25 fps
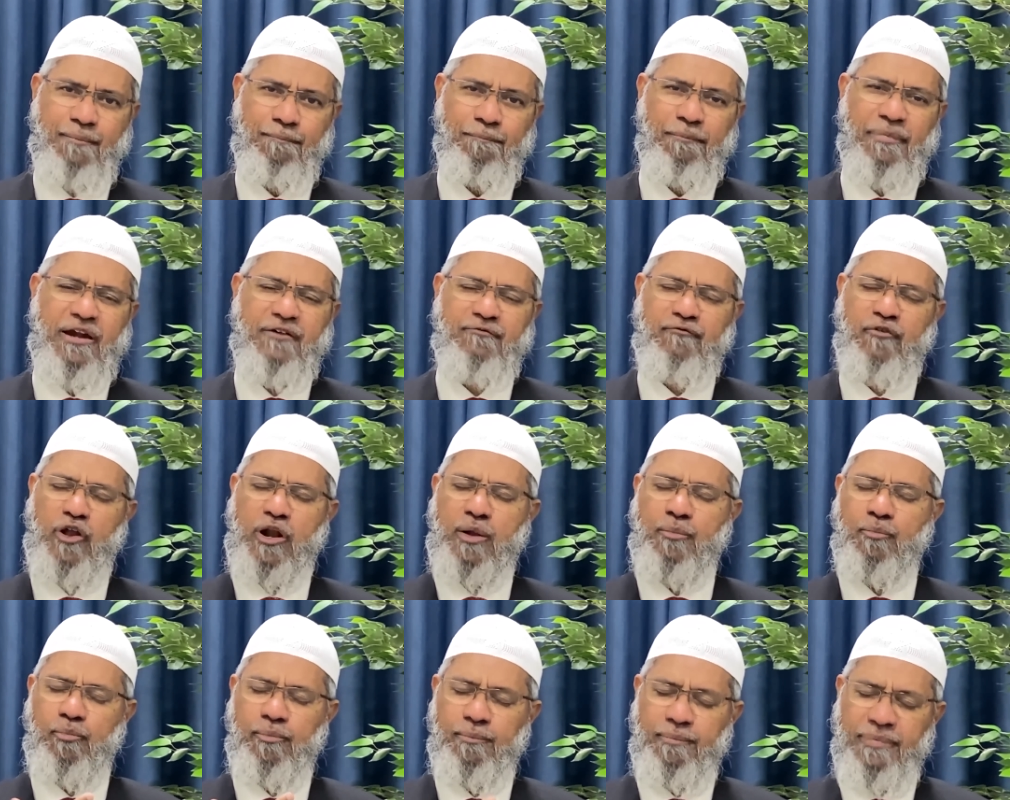But
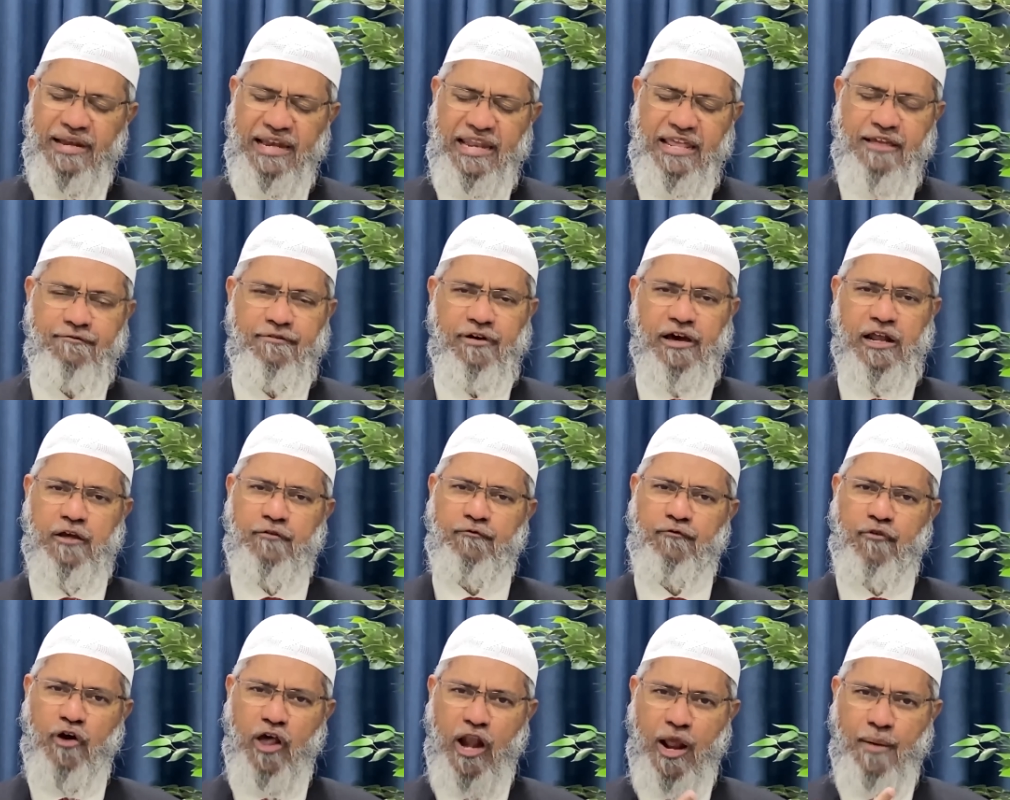for a believer,
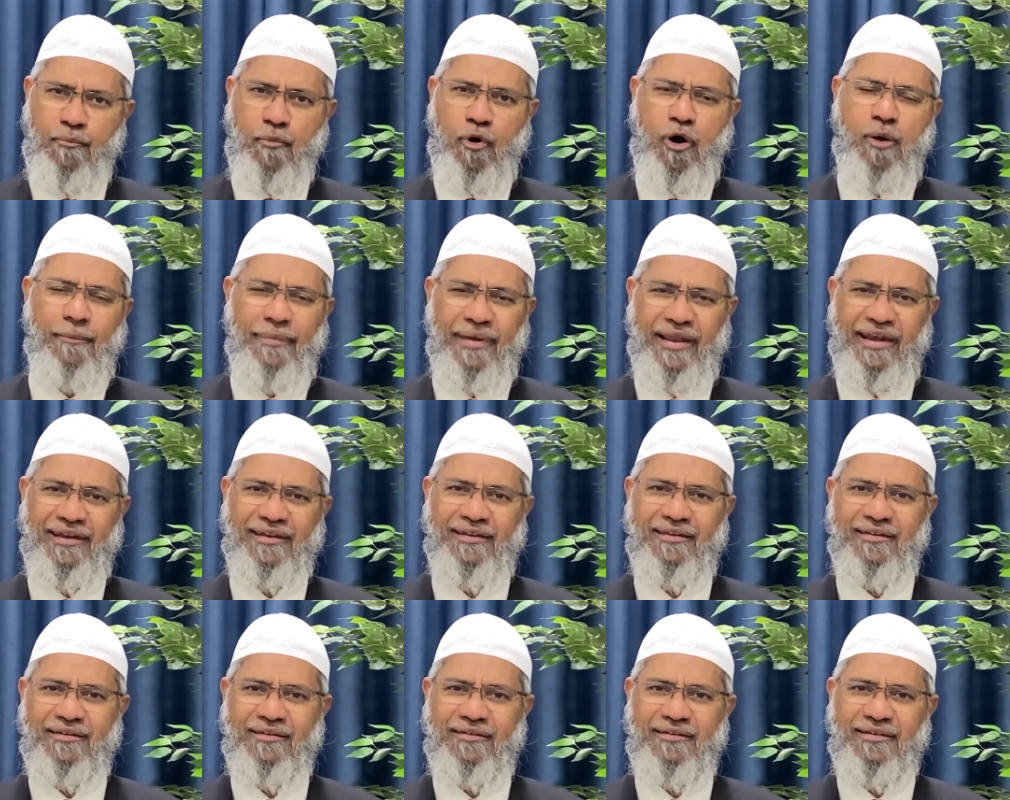for a moment,